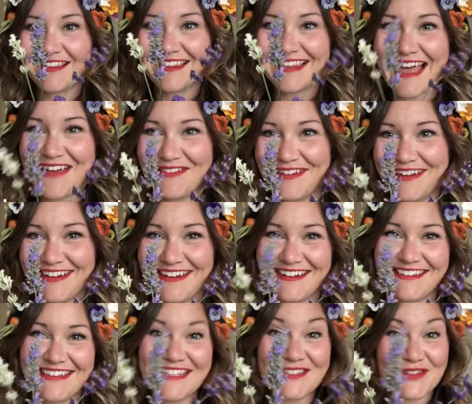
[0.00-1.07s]
lavender.
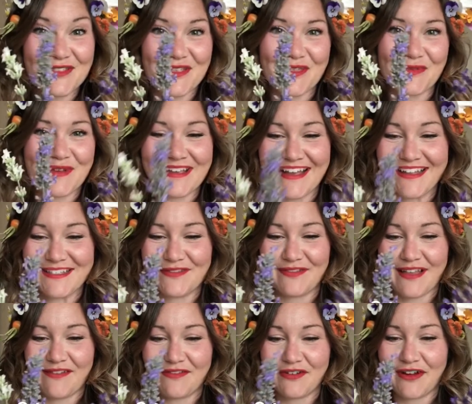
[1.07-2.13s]
These are the 3 kinds of
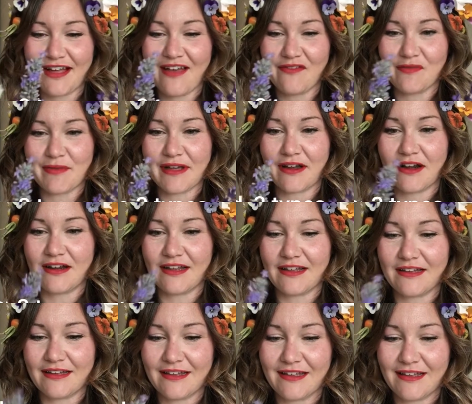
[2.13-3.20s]
lavender I have in my
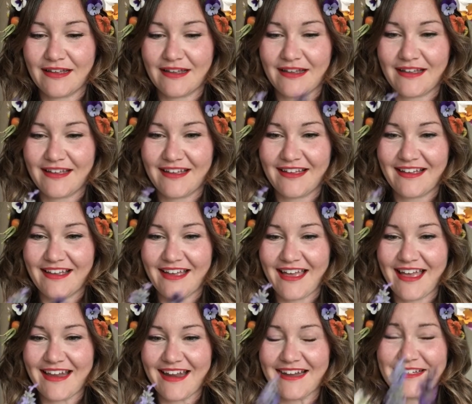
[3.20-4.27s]
garden.
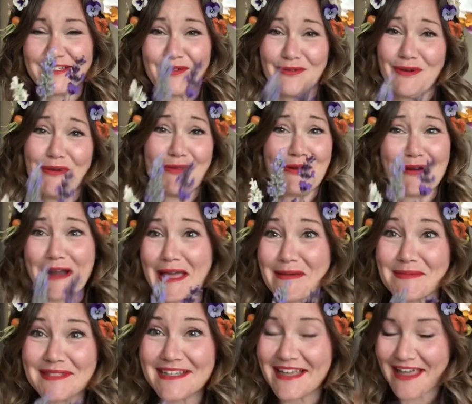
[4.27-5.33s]
And I don't know their
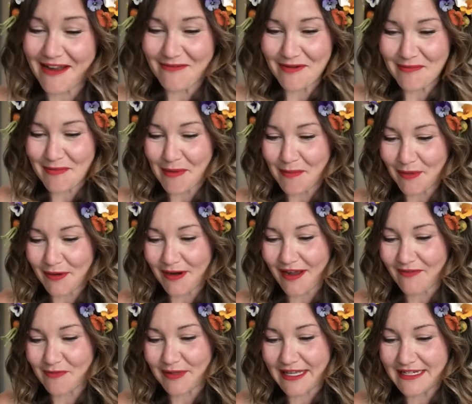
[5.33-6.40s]
names, I can't remember.
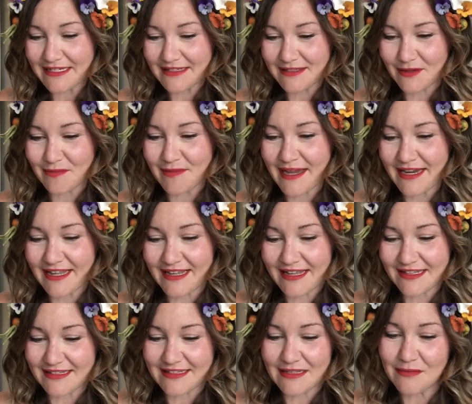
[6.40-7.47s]
I've planted so many
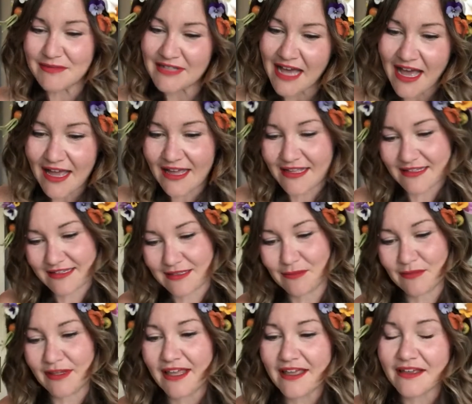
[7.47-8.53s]
and some die and
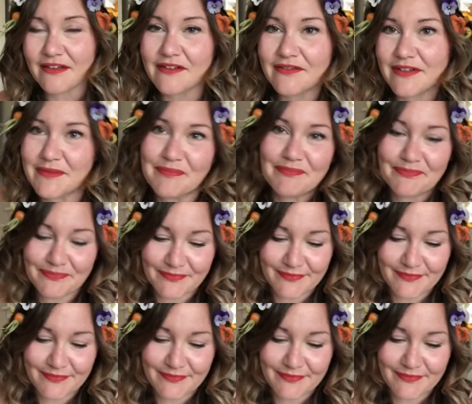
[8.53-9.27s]
some live and